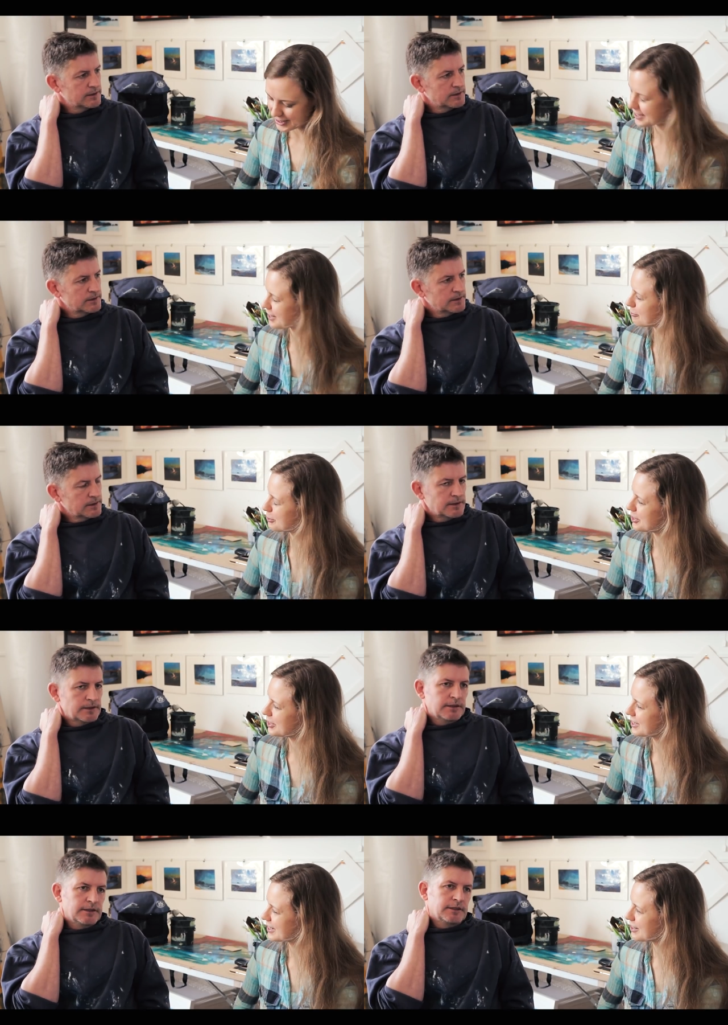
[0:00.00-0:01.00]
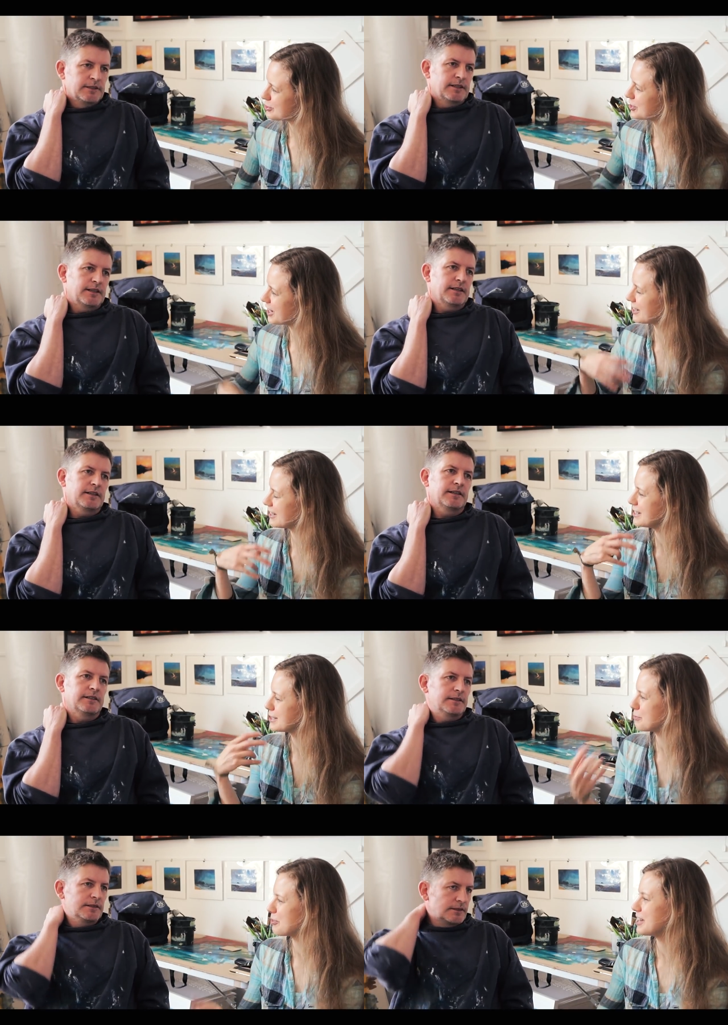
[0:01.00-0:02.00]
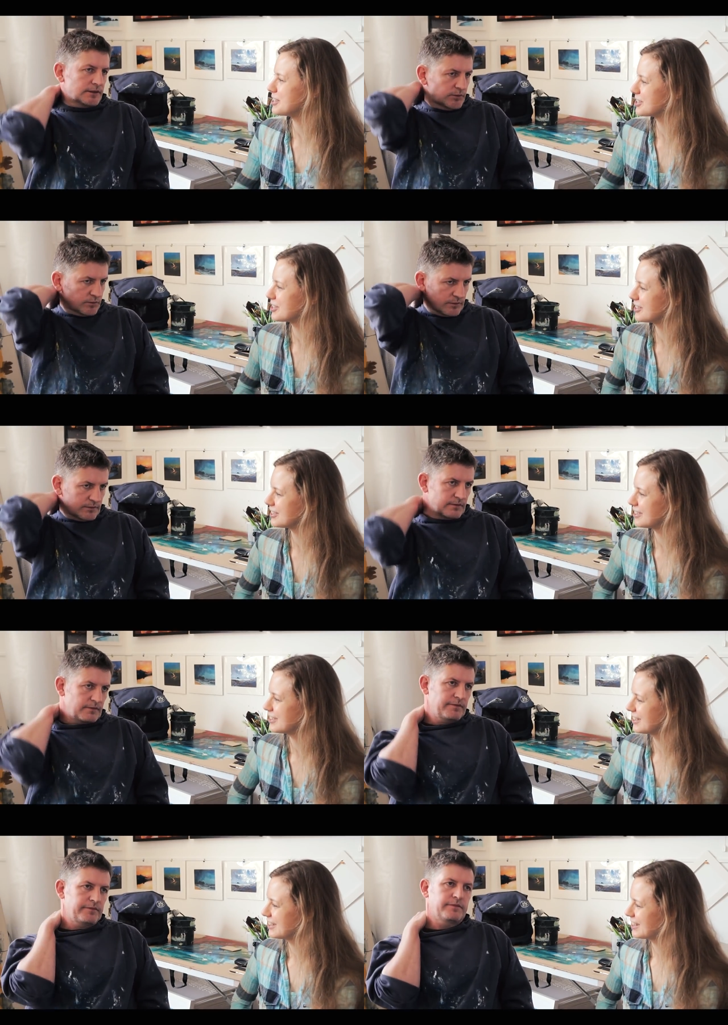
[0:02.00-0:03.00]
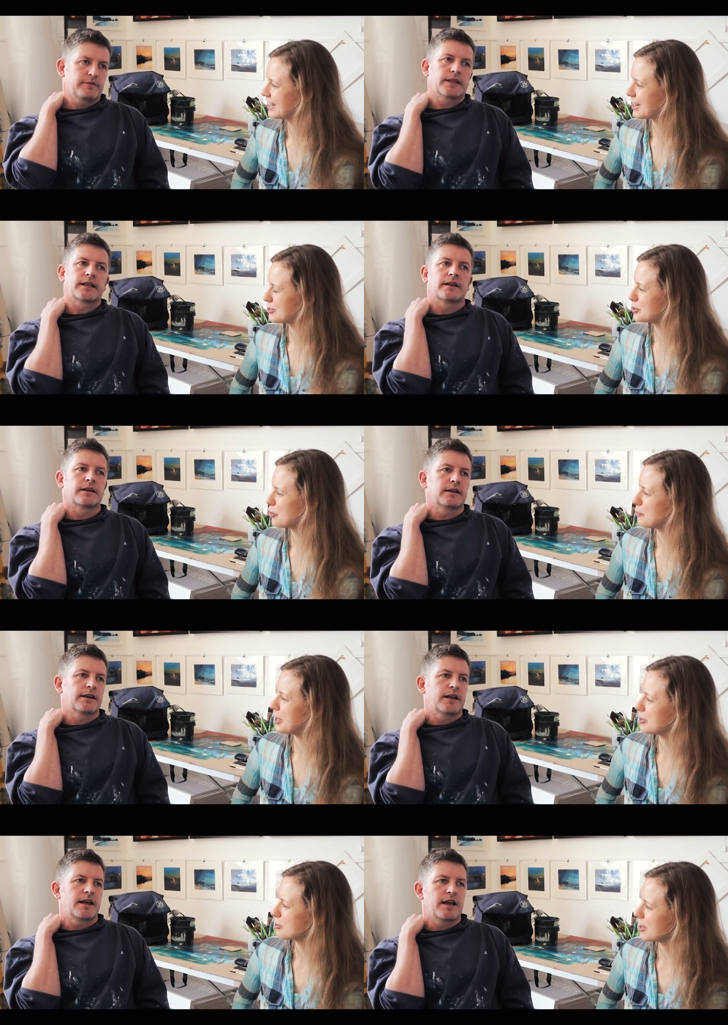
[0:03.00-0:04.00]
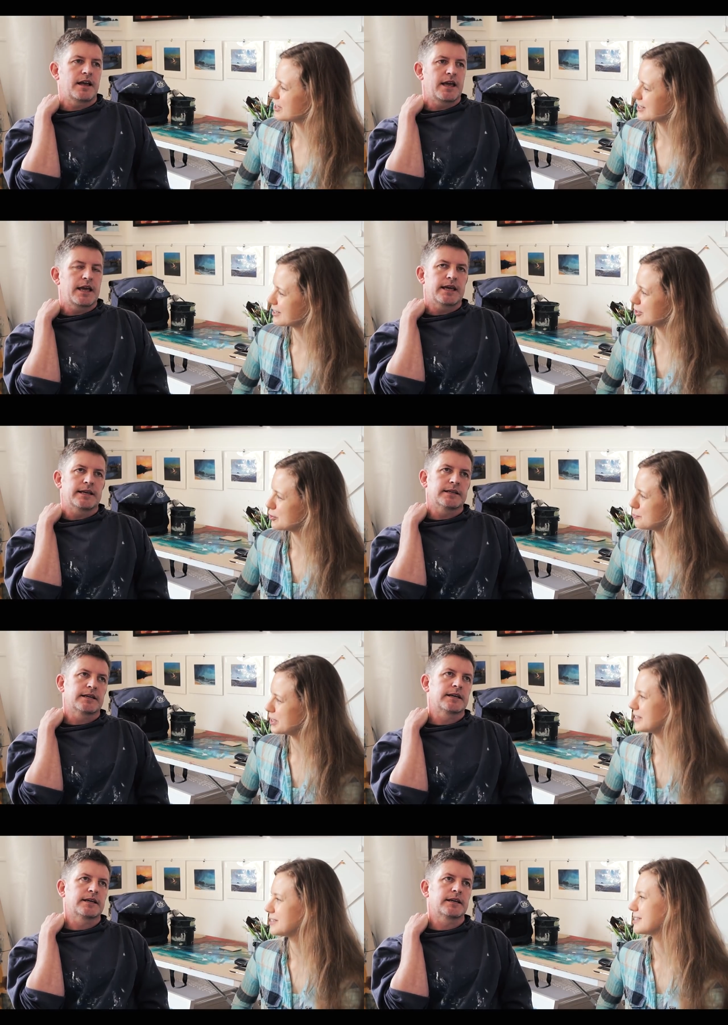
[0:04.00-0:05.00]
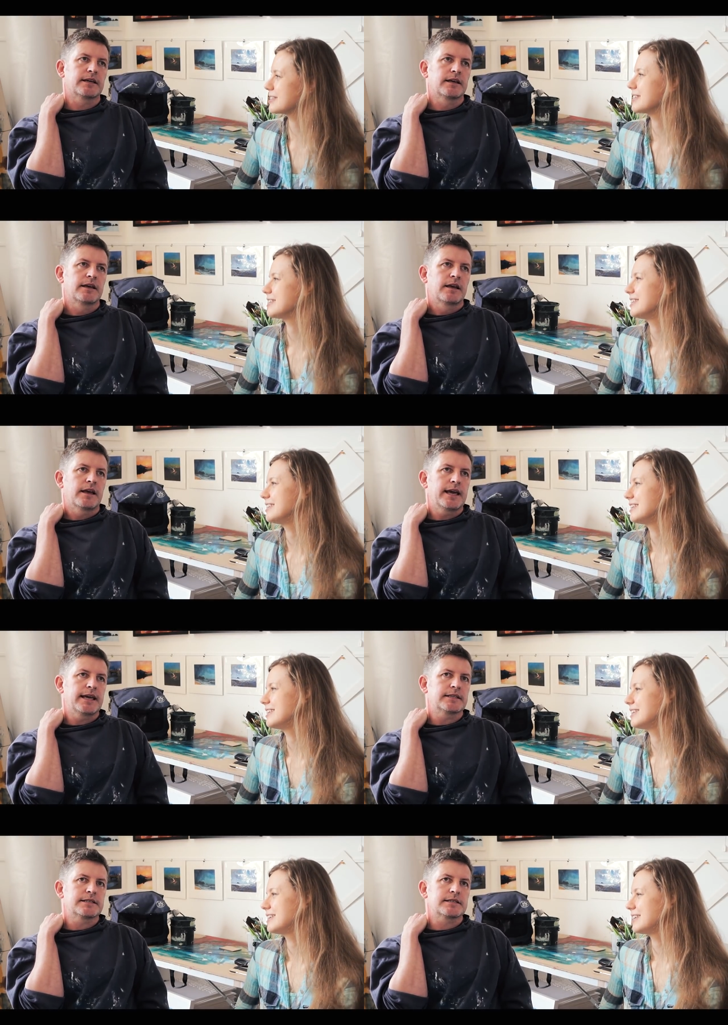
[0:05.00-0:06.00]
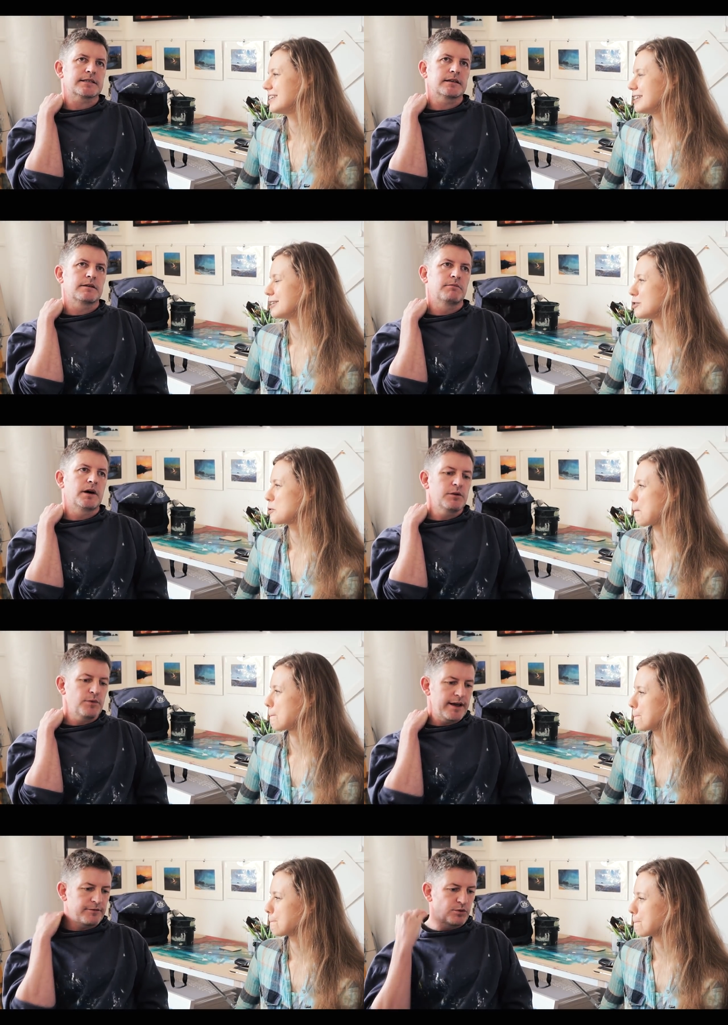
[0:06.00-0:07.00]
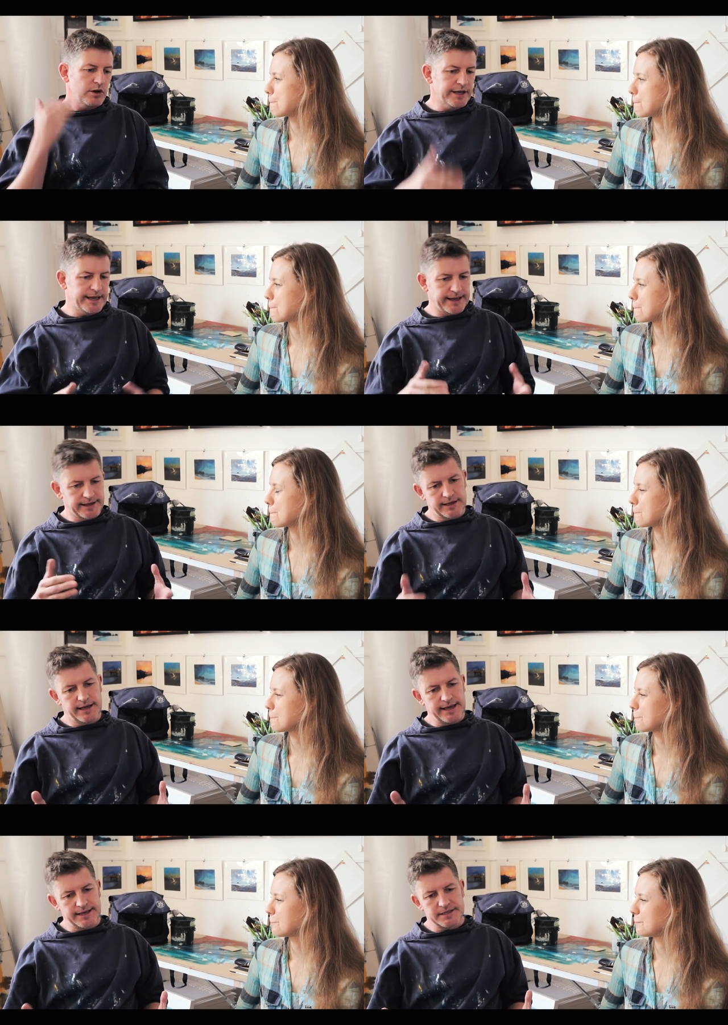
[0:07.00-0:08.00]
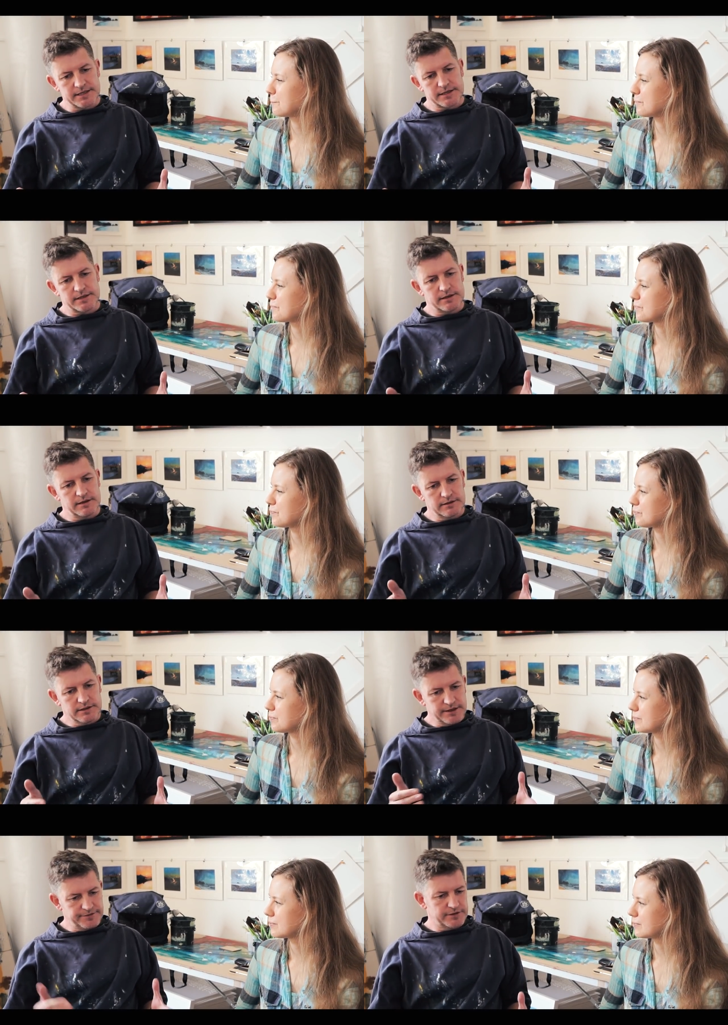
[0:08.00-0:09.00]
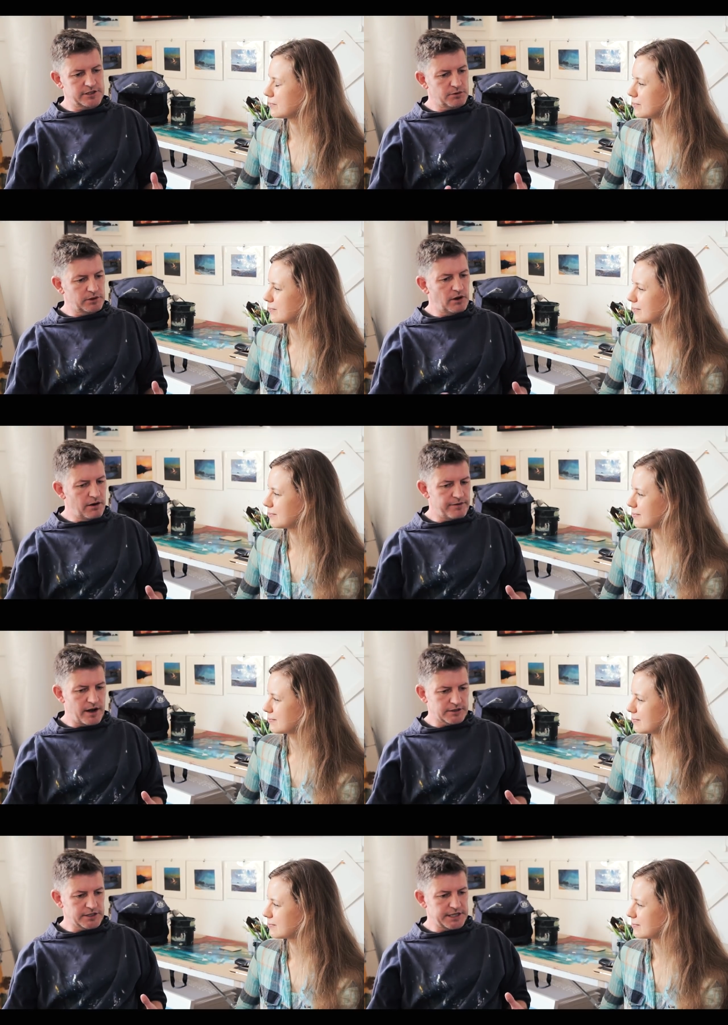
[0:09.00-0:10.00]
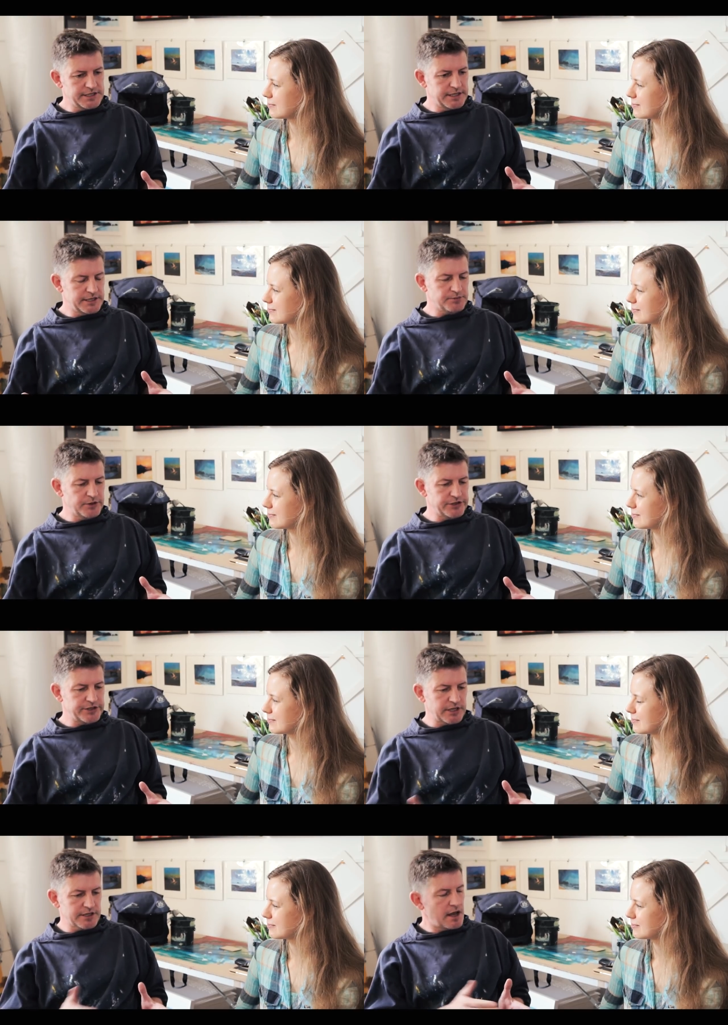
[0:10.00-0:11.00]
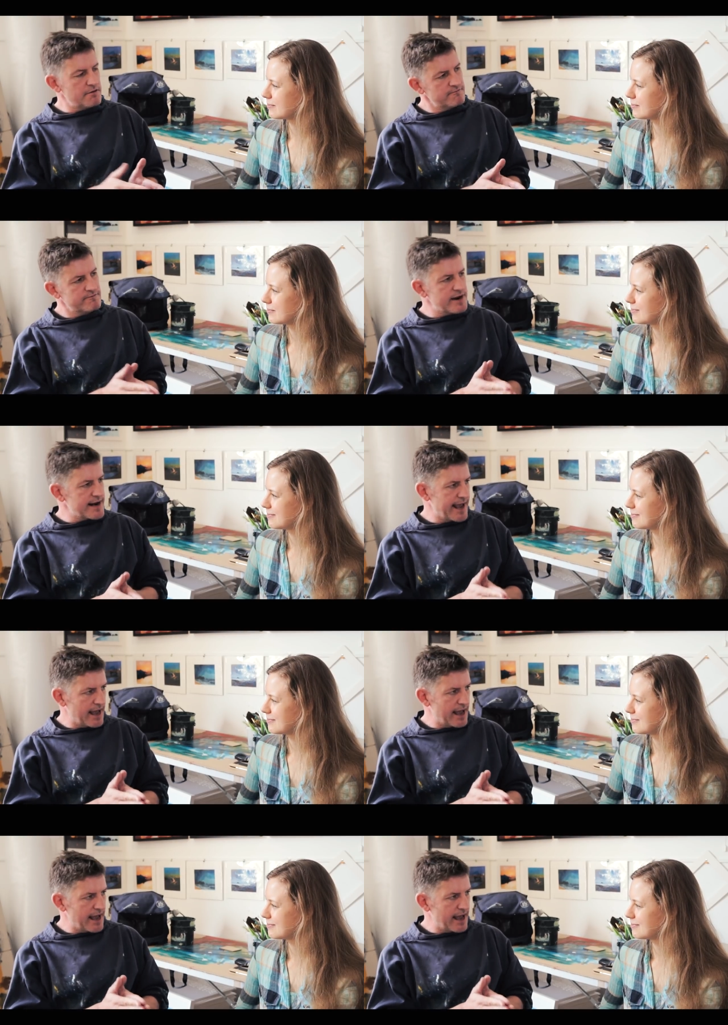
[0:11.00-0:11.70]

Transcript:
Speaker 1: how does that work? How do you get inspiration and how do you go about creating it, piece?
Speaker 2: It's my way of working is different to a lot of artists in as much as I don't